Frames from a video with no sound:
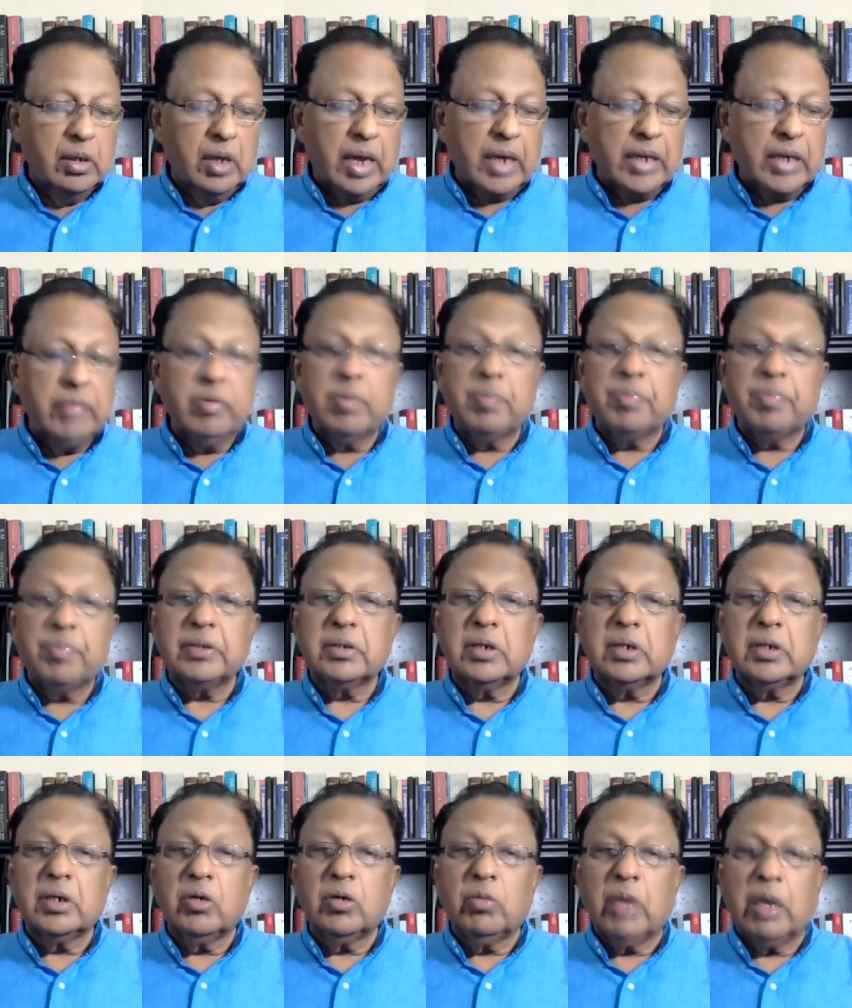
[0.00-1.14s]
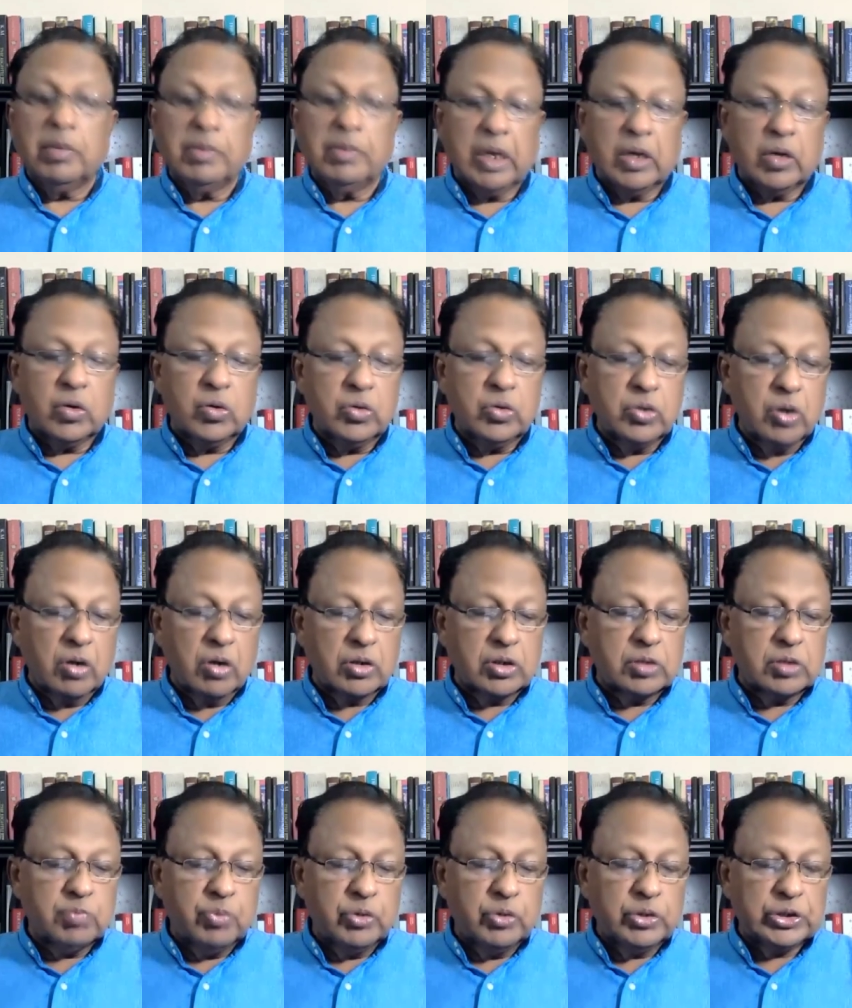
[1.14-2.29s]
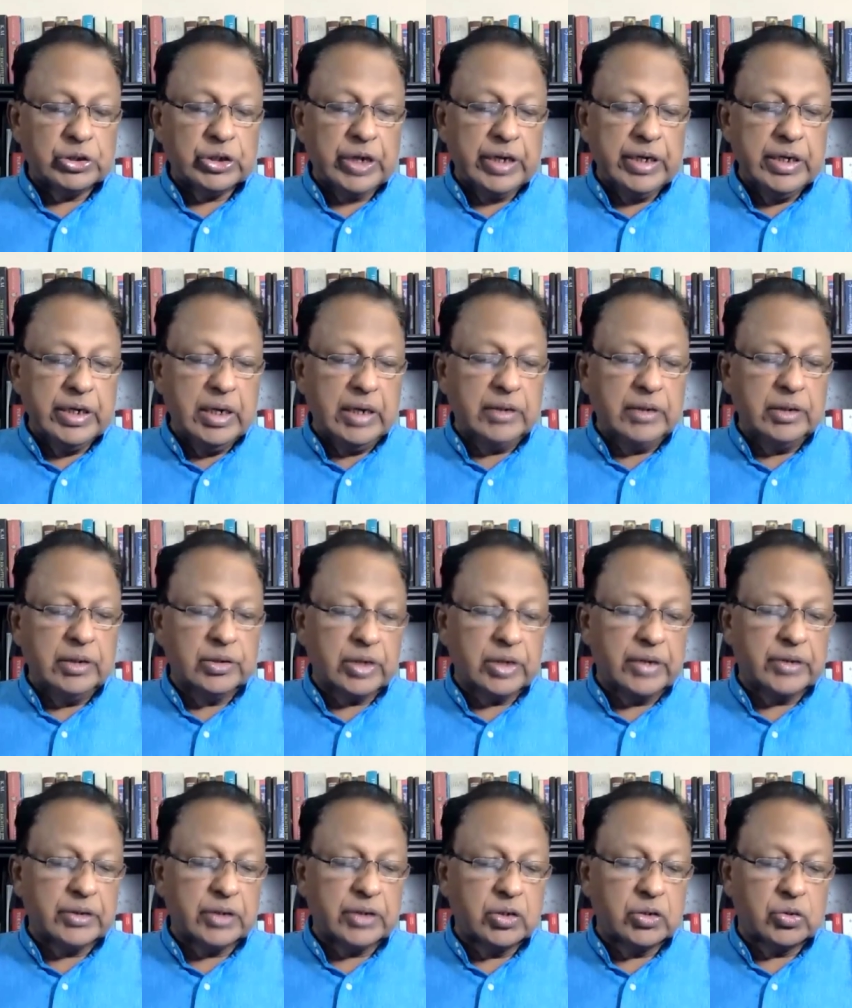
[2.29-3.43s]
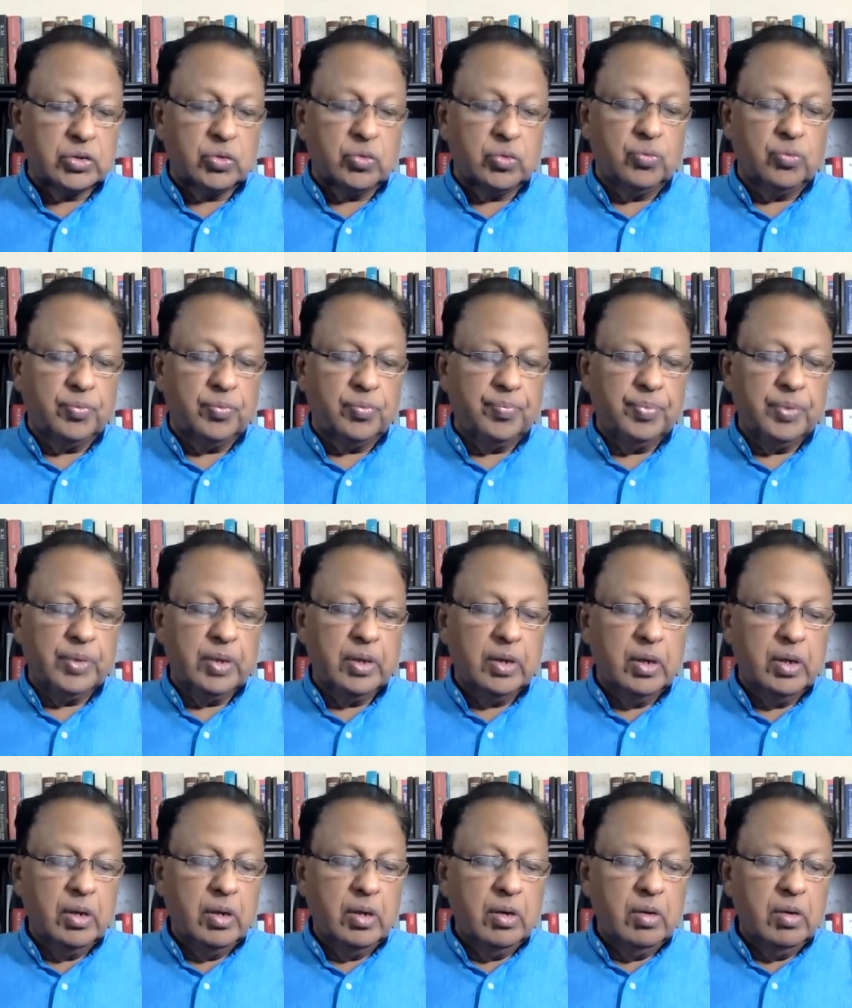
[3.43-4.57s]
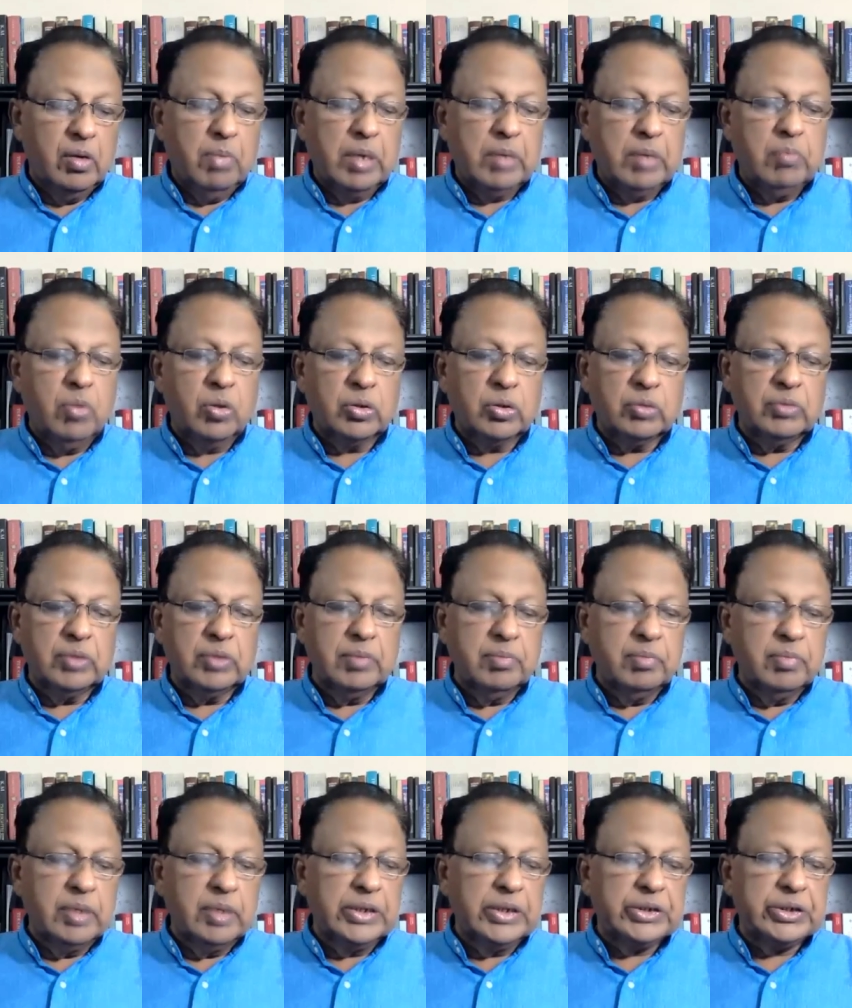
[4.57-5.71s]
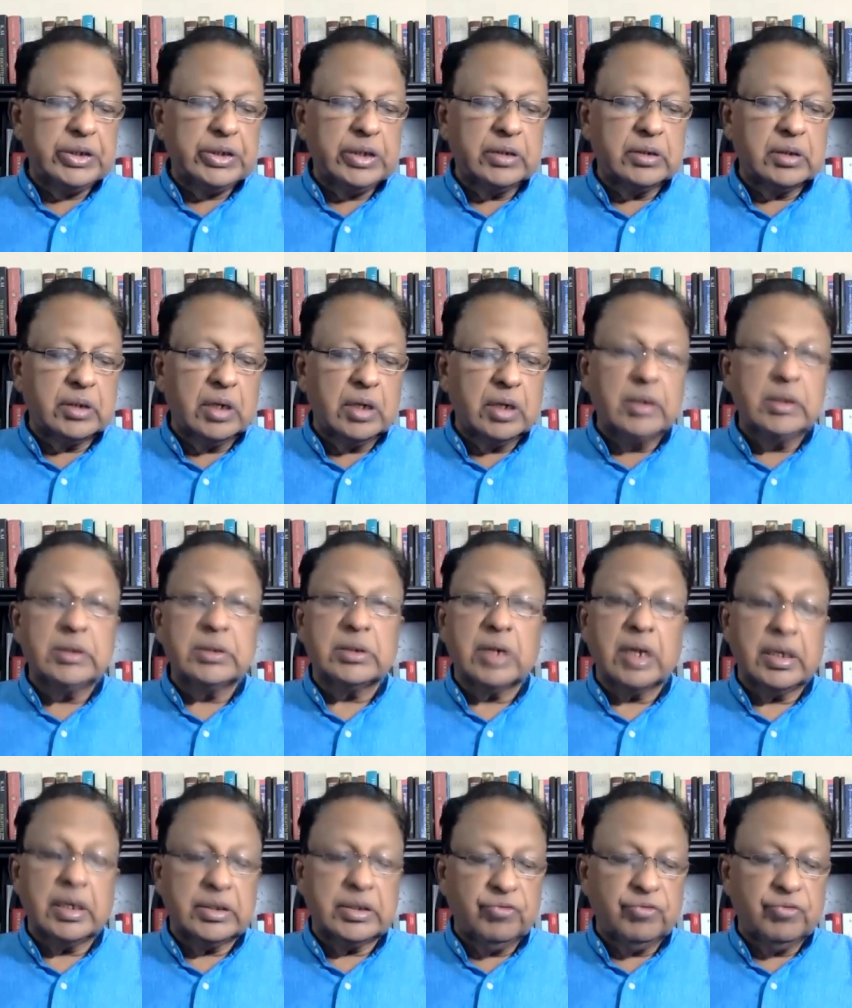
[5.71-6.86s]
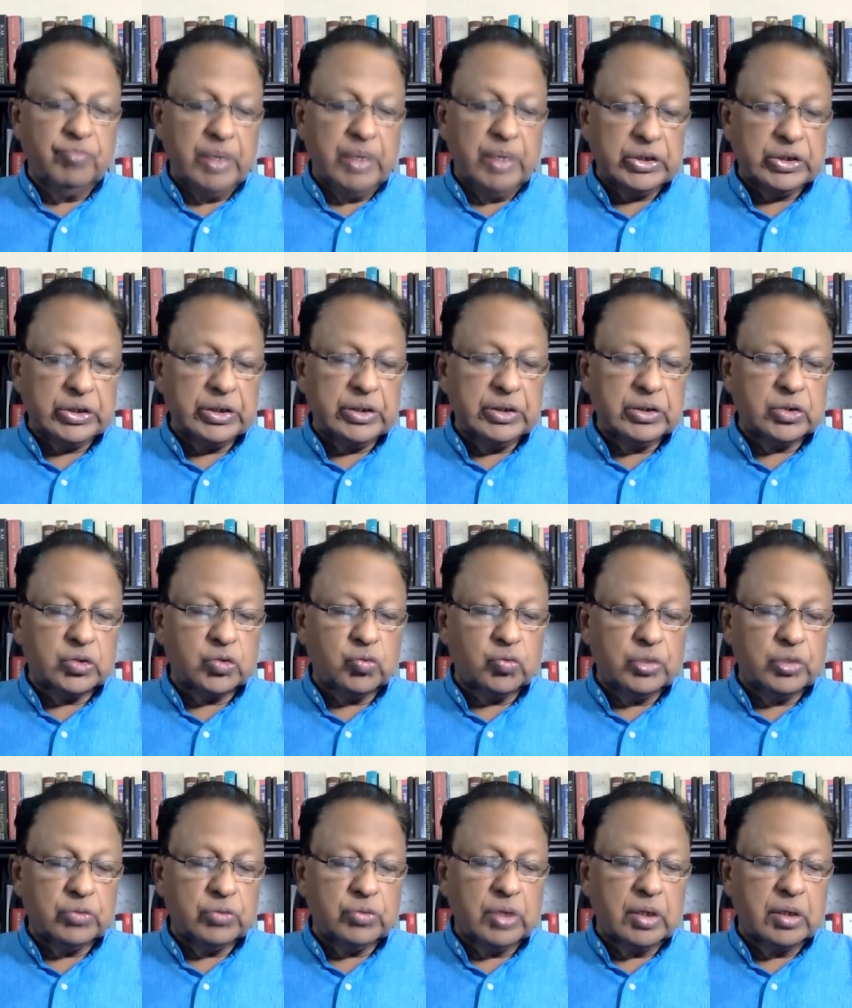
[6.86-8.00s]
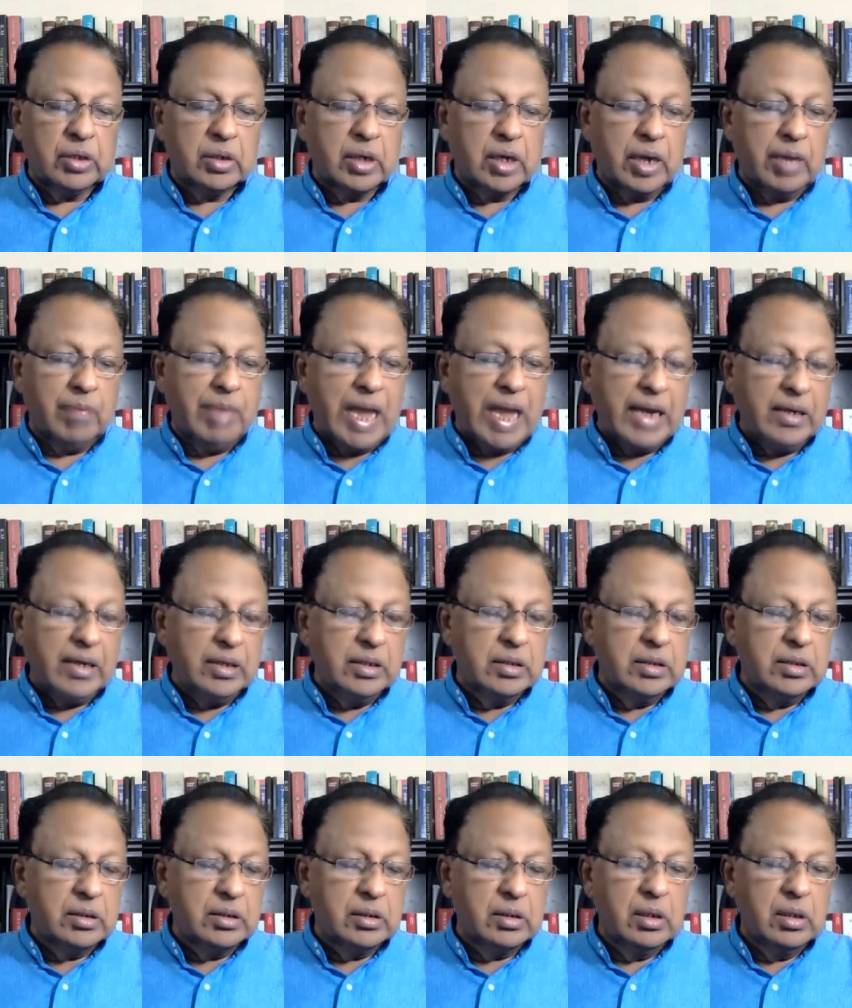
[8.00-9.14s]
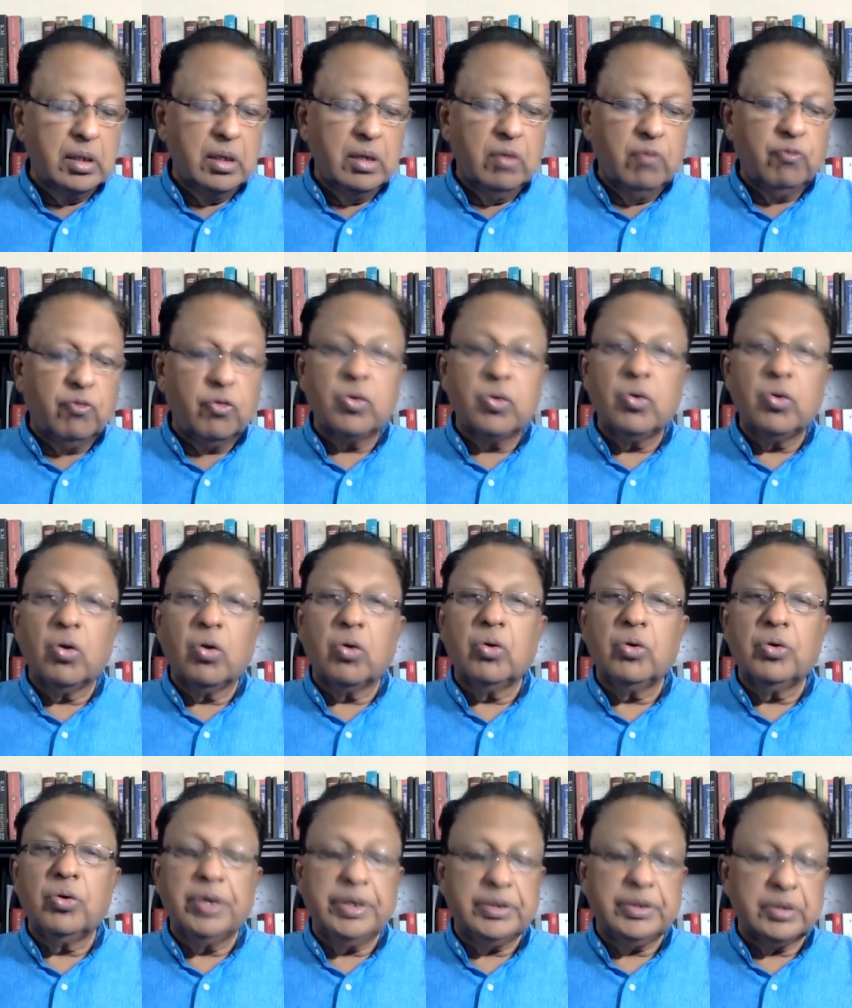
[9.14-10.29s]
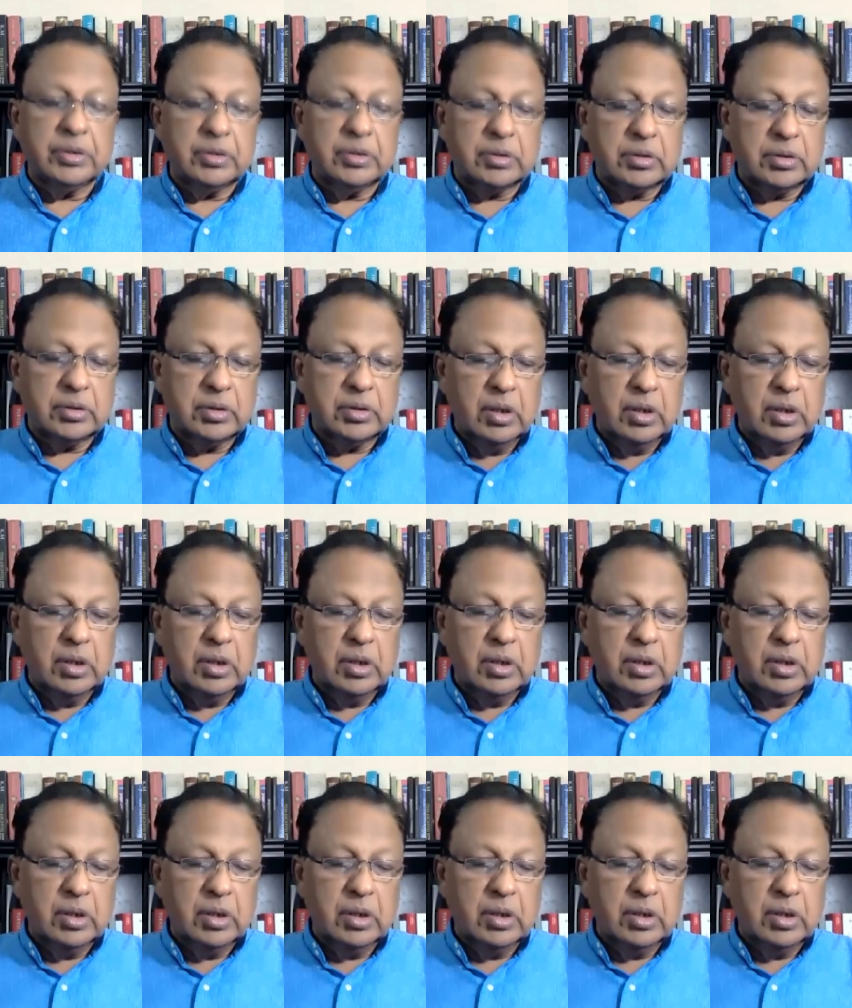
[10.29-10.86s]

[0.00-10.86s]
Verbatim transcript: and even President Obama could not push any legislation through. But both of them initiated legislative measures which were abandoned for no good reasons.